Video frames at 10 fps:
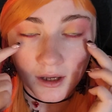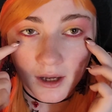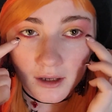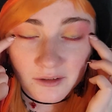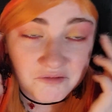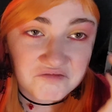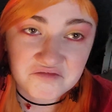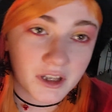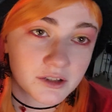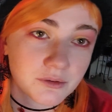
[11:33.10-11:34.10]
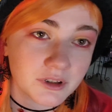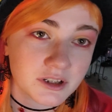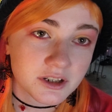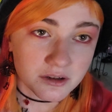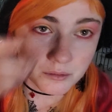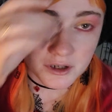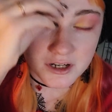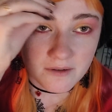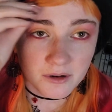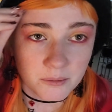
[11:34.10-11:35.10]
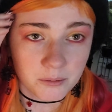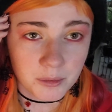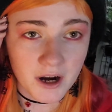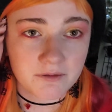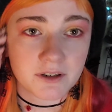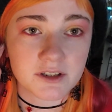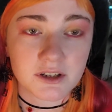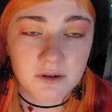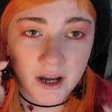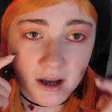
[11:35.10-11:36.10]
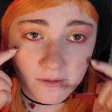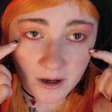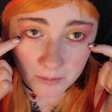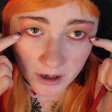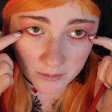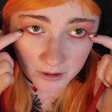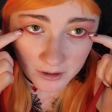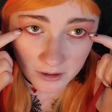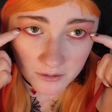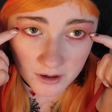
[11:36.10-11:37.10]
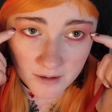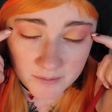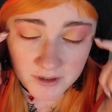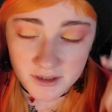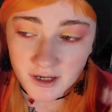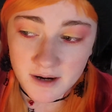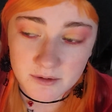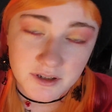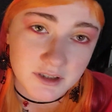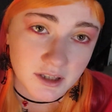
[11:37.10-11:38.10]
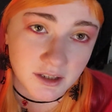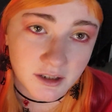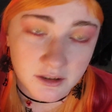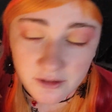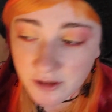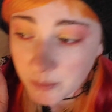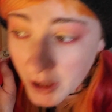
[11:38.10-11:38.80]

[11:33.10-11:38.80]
and it's really just whichever preference you have. I'm probably going to go up this time just because I think it'll look